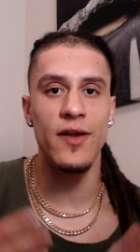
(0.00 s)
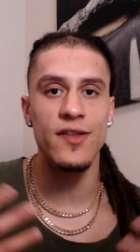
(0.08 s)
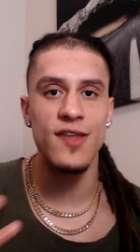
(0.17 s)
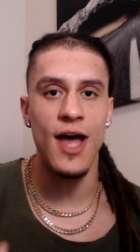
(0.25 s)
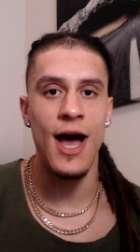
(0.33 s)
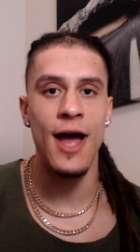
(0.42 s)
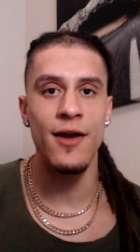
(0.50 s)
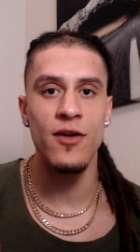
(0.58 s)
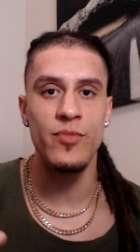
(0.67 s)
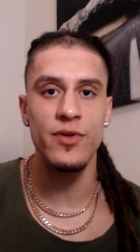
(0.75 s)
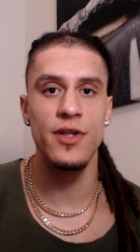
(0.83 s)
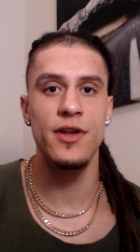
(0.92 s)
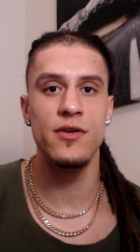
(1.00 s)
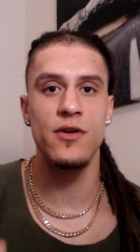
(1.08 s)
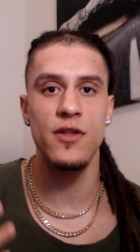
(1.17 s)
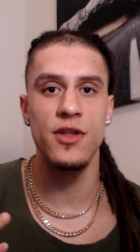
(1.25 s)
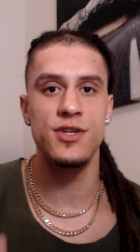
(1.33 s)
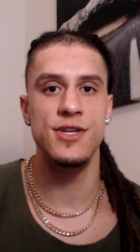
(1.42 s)
entire
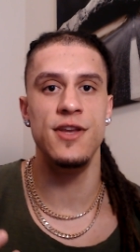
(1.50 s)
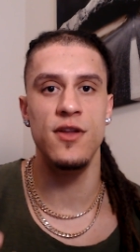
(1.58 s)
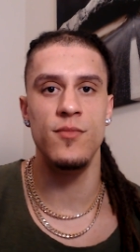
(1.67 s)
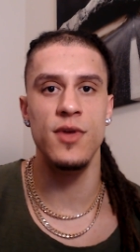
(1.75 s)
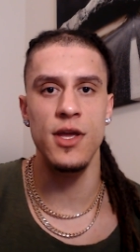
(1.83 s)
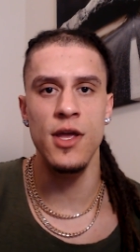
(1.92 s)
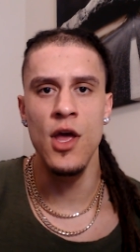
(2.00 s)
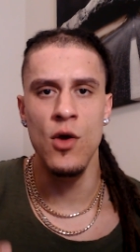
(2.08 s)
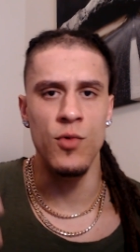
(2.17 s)
political agenda be